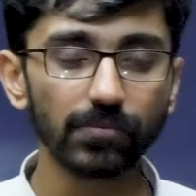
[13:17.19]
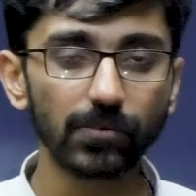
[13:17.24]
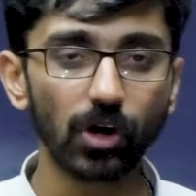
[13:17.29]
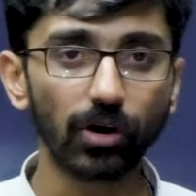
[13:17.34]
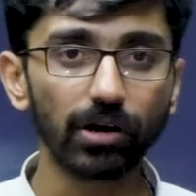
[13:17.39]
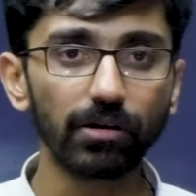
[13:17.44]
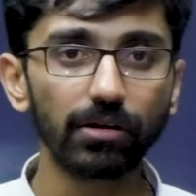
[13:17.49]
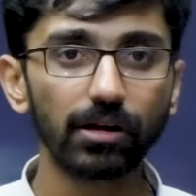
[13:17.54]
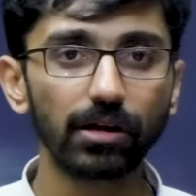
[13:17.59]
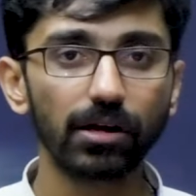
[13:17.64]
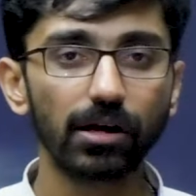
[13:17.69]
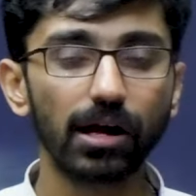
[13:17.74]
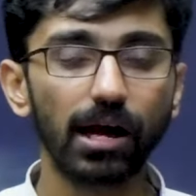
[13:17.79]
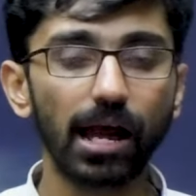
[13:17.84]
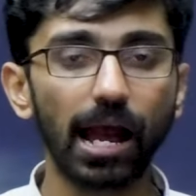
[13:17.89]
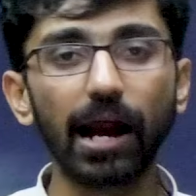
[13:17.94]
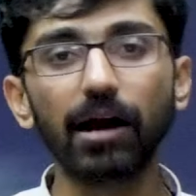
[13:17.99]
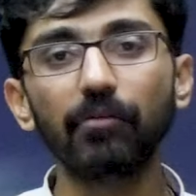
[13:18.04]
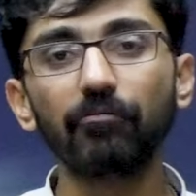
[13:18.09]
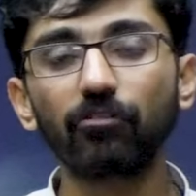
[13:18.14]
Okay,
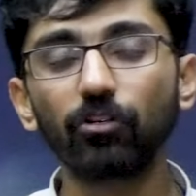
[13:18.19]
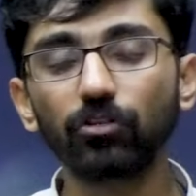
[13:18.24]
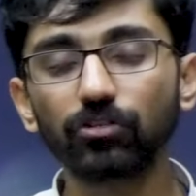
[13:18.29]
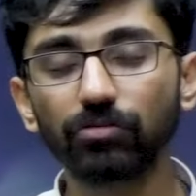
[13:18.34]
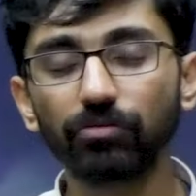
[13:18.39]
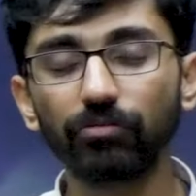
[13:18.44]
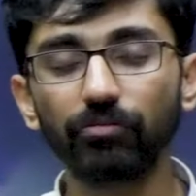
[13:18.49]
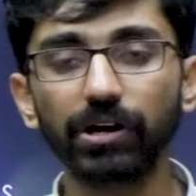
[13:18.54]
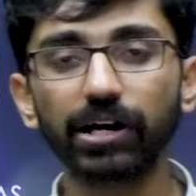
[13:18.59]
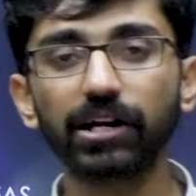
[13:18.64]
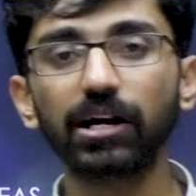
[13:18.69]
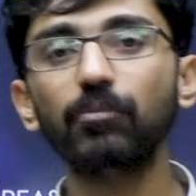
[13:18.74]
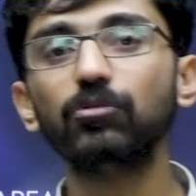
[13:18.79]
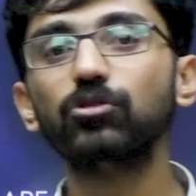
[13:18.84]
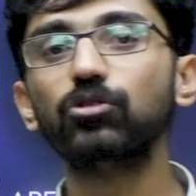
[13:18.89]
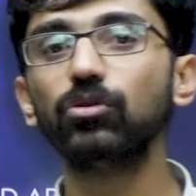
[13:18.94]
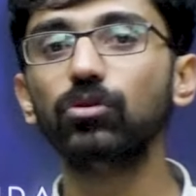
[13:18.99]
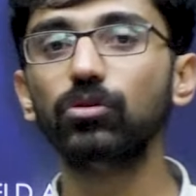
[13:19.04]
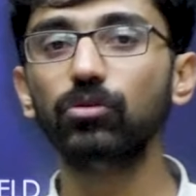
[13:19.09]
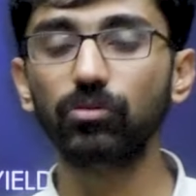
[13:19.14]
and of course when it
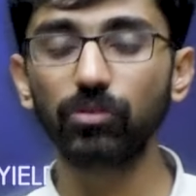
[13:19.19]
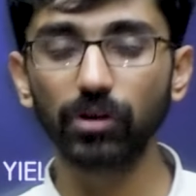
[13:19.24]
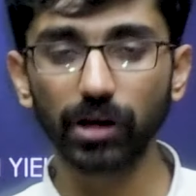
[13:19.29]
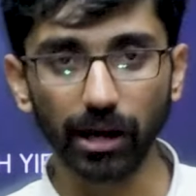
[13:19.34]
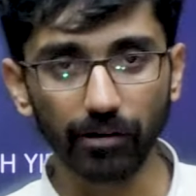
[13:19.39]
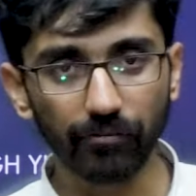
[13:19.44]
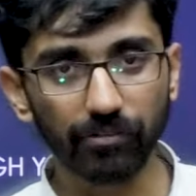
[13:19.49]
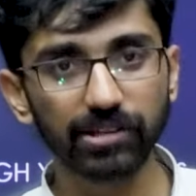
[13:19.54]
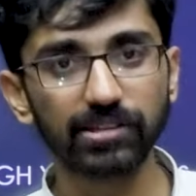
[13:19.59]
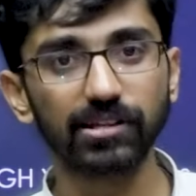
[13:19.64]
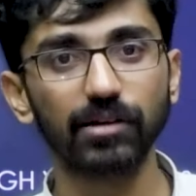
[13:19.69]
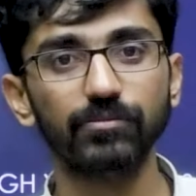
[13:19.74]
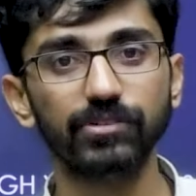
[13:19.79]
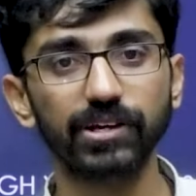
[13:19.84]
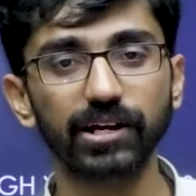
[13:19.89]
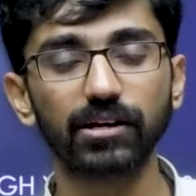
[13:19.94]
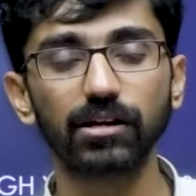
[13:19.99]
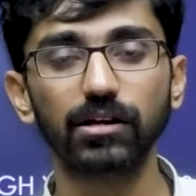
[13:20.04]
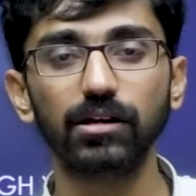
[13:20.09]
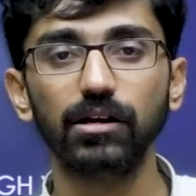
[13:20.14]
comes to every
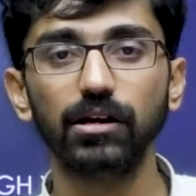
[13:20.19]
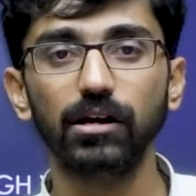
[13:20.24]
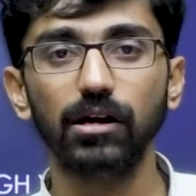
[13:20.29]
subject,